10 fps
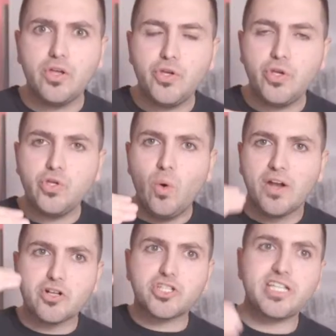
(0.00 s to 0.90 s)
you
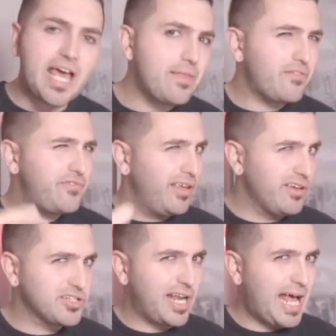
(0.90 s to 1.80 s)
understand that
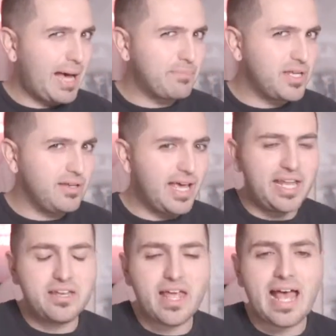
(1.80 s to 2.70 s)
failure is going to happen.
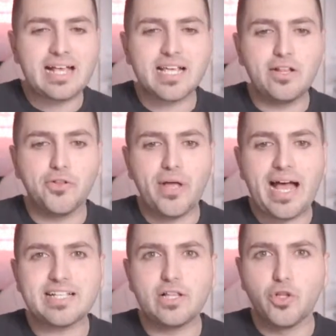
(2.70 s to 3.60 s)
And as
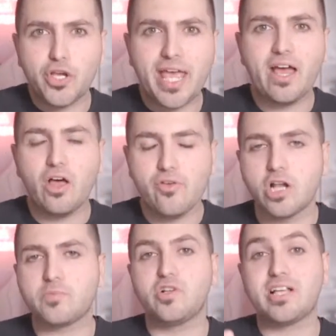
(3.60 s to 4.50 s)
I look at the
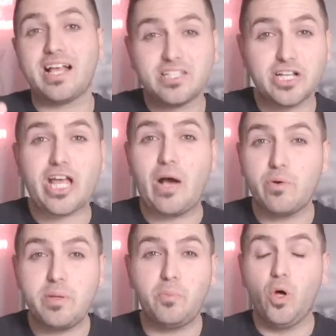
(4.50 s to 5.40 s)
entrepreneurs, as I chat
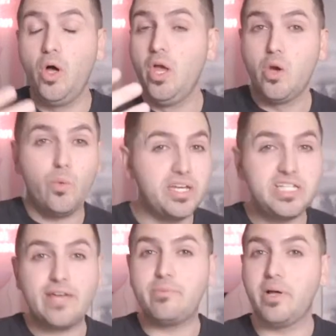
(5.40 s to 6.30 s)
with people, we had
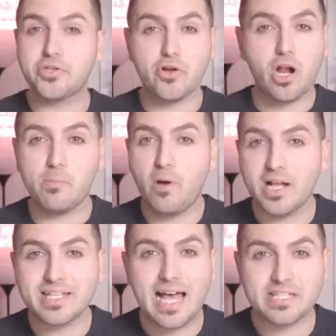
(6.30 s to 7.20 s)
David Meltzer on our
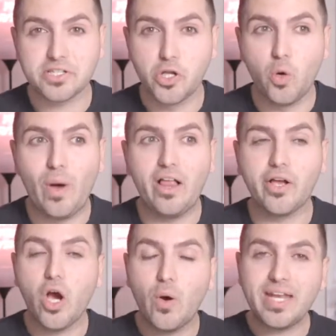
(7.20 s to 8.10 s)
podcast a little while
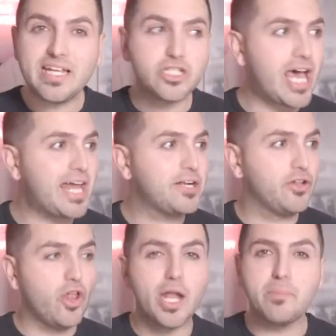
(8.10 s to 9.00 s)
ago, and he chatted a
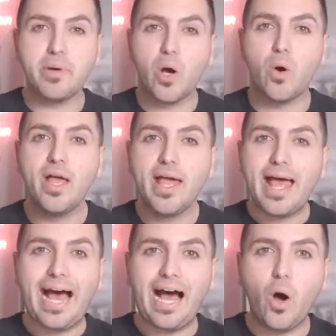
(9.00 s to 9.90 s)
lot about
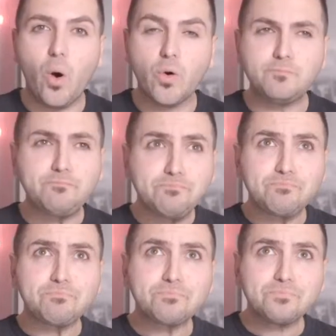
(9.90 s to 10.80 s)
how
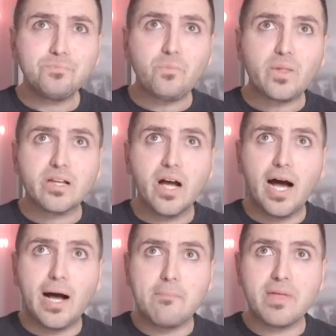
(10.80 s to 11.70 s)

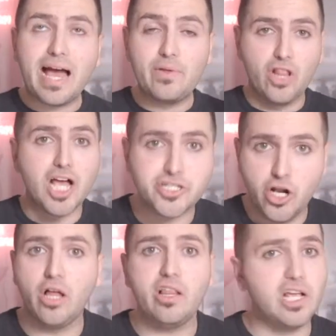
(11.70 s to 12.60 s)
he lost it
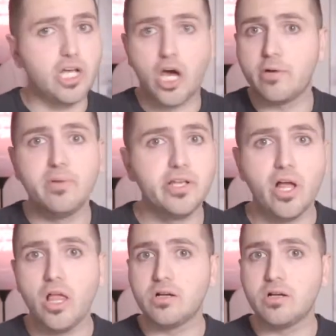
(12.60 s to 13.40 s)
all. He lost $100 million.